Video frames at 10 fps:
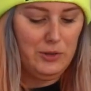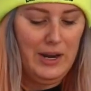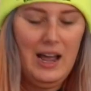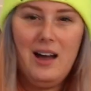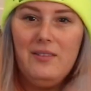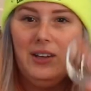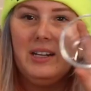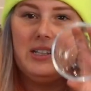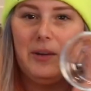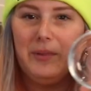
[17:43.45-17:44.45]
So I have
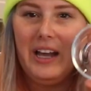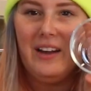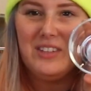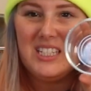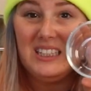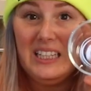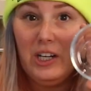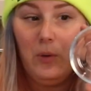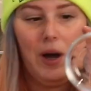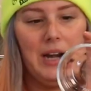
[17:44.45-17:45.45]
an example. I have this
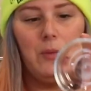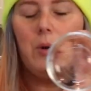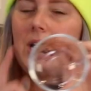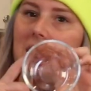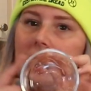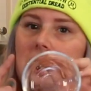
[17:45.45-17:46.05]
little one. Wouldn't